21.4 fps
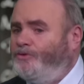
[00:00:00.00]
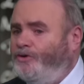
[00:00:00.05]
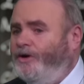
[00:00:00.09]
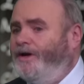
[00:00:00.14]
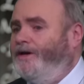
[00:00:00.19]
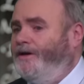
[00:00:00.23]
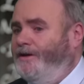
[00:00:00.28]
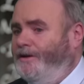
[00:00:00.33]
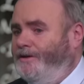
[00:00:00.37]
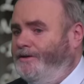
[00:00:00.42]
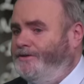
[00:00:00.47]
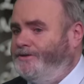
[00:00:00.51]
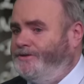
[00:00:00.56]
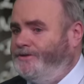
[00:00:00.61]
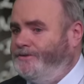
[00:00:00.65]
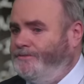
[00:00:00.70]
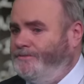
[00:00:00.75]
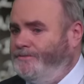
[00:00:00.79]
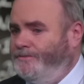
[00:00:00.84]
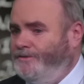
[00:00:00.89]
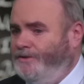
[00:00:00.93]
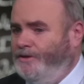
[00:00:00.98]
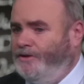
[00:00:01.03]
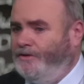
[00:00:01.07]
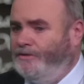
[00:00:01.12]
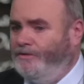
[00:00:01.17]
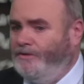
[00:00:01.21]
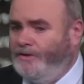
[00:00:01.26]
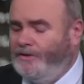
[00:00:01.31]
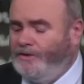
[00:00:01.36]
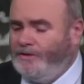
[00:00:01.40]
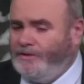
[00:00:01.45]
miraculous. You know,
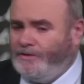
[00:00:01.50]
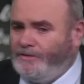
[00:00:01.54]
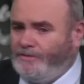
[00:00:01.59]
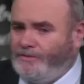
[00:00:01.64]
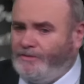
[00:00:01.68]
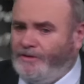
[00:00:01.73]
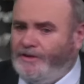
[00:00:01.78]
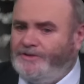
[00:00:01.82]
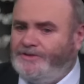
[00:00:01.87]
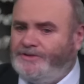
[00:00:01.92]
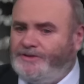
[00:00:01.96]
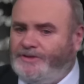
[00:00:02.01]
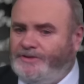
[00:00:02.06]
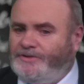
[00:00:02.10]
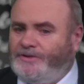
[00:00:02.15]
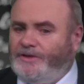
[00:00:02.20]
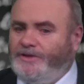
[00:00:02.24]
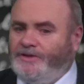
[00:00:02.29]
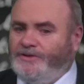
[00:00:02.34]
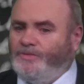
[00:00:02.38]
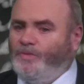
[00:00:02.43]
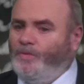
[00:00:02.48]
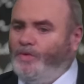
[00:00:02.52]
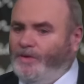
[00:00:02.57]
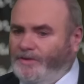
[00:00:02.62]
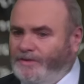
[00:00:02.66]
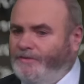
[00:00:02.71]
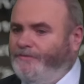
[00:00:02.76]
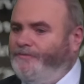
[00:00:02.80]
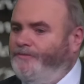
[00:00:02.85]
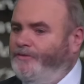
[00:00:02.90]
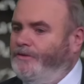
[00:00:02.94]
mm. Christ mm. is, is
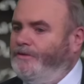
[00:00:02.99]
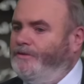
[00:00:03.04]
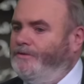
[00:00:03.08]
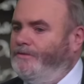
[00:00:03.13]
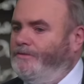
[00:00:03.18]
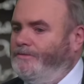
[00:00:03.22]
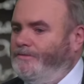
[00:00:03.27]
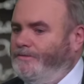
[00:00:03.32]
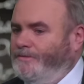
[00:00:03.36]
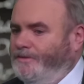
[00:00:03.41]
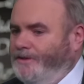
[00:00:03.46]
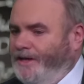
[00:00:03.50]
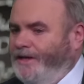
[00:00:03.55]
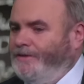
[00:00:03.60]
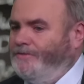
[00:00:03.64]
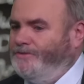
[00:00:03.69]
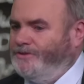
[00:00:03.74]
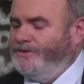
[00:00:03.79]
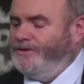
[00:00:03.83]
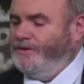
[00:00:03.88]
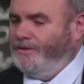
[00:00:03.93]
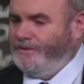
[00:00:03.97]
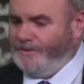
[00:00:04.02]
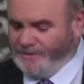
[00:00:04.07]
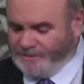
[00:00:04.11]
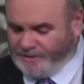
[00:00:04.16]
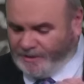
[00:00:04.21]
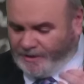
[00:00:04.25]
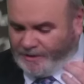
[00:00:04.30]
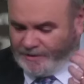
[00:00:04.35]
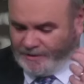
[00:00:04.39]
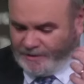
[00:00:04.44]
wonderful yeah. counselor.
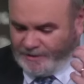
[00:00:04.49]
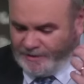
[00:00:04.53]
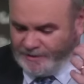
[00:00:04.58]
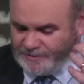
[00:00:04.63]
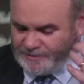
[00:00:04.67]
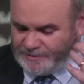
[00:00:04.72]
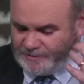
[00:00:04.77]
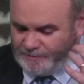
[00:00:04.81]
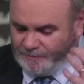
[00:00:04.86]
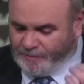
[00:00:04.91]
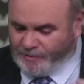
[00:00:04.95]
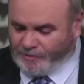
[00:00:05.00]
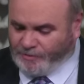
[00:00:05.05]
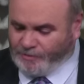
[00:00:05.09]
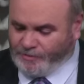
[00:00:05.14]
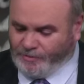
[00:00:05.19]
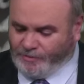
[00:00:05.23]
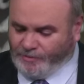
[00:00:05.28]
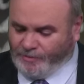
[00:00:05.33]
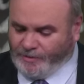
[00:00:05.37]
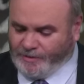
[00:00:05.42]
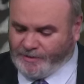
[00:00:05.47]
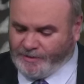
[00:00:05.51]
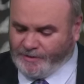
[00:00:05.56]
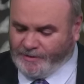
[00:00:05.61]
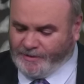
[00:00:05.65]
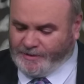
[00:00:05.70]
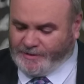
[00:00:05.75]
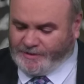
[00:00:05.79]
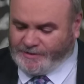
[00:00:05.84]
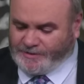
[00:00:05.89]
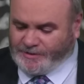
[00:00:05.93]
He's, it's a miracle worker.
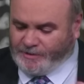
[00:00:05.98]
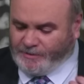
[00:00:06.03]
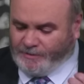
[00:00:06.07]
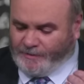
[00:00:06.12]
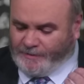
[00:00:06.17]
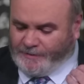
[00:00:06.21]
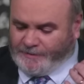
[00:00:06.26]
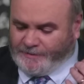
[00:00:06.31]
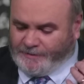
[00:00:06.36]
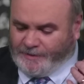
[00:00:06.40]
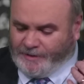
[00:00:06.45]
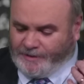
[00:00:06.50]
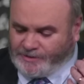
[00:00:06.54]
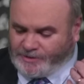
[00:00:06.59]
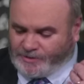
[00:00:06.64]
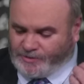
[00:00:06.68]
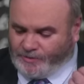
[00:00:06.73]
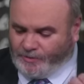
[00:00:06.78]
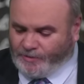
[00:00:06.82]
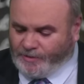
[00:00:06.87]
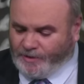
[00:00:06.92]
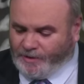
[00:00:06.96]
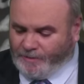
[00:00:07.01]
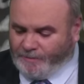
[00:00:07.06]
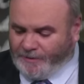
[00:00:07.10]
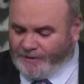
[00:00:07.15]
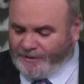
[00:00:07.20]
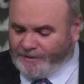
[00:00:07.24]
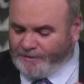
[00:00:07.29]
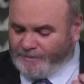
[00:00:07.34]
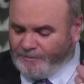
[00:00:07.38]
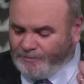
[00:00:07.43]
So he's talking
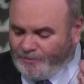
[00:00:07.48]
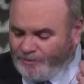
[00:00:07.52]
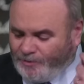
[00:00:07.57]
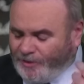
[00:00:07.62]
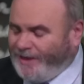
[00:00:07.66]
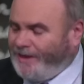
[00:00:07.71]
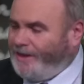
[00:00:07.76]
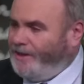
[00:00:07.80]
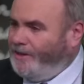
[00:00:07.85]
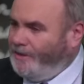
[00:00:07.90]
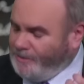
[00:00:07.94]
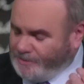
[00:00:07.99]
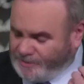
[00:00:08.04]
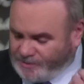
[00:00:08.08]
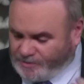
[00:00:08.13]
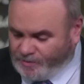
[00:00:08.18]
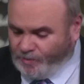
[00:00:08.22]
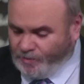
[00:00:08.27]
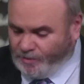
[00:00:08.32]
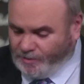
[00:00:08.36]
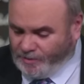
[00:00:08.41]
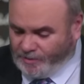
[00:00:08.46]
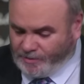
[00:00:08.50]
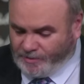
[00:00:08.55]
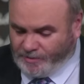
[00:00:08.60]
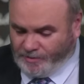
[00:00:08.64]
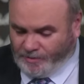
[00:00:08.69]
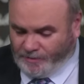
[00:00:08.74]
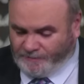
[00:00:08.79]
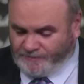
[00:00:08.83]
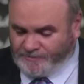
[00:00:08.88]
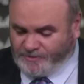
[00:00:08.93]
about a miraculous work
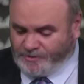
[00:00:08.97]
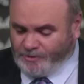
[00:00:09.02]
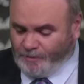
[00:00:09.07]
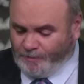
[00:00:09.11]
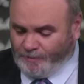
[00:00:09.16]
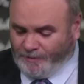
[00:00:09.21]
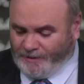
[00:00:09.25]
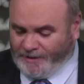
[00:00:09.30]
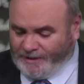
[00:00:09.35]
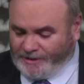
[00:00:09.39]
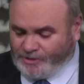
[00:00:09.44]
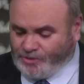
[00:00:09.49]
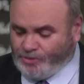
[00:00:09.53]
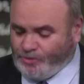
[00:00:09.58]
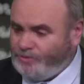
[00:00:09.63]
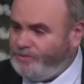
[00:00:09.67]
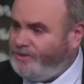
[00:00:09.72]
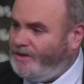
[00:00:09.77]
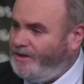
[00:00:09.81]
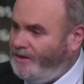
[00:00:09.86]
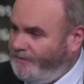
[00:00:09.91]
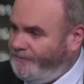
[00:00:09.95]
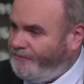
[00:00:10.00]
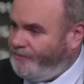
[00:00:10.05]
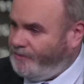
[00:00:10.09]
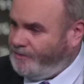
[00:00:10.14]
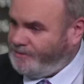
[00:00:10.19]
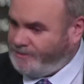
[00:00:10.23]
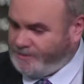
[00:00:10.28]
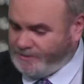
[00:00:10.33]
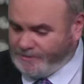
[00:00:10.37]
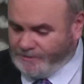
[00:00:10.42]
of supernatural
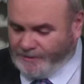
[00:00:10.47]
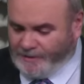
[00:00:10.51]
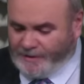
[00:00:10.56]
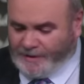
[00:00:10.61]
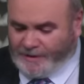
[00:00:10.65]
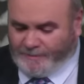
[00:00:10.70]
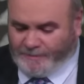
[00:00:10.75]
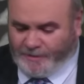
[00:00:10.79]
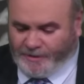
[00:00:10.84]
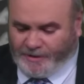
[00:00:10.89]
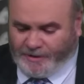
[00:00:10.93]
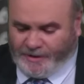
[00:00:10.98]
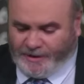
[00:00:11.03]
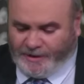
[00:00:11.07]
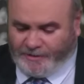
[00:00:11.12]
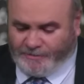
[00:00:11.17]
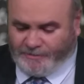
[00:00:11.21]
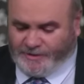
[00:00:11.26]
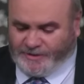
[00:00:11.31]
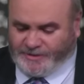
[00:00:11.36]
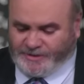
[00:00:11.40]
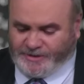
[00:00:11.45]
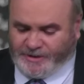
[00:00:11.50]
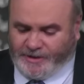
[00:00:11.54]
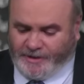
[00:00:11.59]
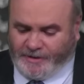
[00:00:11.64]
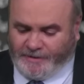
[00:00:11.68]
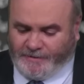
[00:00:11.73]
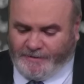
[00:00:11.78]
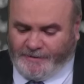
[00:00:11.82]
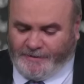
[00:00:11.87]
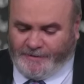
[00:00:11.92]
deliverance. Mm. But here he's
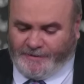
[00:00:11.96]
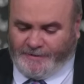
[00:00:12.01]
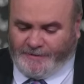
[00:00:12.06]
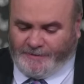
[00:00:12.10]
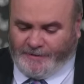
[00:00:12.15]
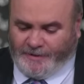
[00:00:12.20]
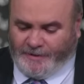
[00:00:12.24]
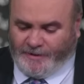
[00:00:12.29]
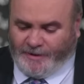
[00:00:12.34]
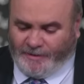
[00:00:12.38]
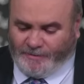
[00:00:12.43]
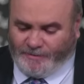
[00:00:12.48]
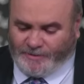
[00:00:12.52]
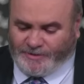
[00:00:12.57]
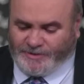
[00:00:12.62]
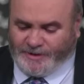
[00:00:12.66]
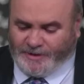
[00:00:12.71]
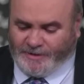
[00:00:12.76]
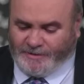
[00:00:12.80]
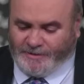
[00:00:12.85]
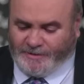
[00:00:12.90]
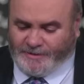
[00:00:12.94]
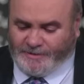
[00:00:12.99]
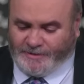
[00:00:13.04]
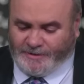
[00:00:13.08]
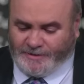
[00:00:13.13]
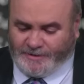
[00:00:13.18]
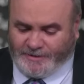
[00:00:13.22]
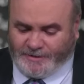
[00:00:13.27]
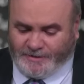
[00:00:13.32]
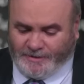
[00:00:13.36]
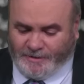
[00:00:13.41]
saying, and I would say that
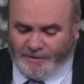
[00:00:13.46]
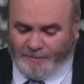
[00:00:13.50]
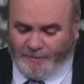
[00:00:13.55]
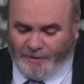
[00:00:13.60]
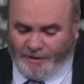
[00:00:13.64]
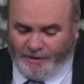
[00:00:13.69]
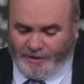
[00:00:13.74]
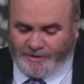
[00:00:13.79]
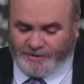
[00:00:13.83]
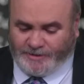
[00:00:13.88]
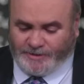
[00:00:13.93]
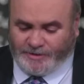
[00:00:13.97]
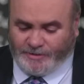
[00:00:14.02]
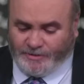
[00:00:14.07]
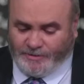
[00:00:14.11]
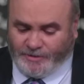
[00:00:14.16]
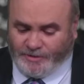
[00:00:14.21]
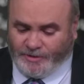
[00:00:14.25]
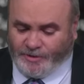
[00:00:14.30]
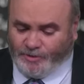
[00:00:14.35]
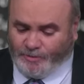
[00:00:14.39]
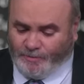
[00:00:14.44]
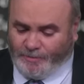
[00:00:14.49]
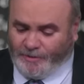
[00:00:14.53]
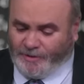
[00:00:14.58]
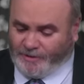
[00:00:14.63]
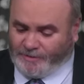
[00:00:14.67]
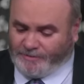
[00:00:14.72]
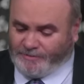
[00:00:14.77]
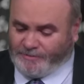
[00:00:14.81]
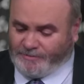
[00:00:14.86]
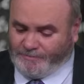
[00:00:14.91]
this applies to the new
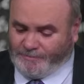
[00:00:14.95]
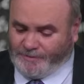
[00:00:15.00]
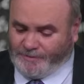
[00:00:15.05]
birth